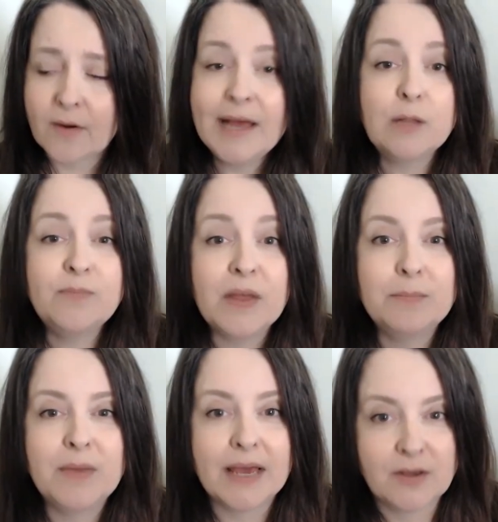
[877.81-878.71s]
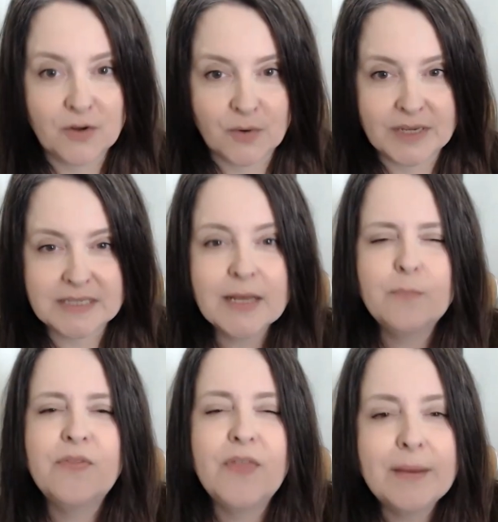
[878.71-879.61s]
help them get curious, help
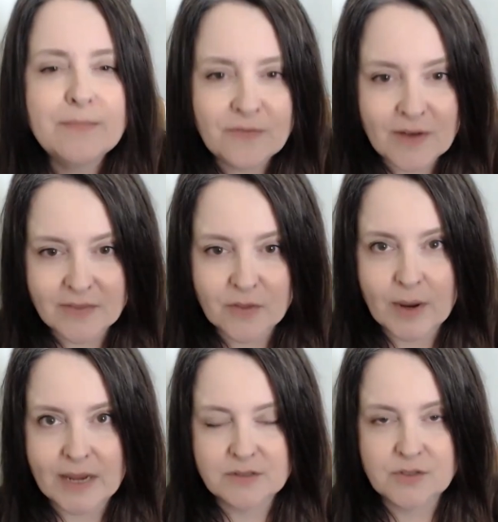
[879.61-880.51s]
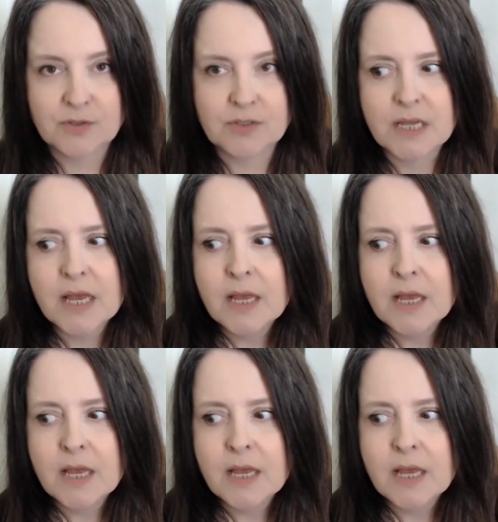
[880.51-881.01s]
them find their answers.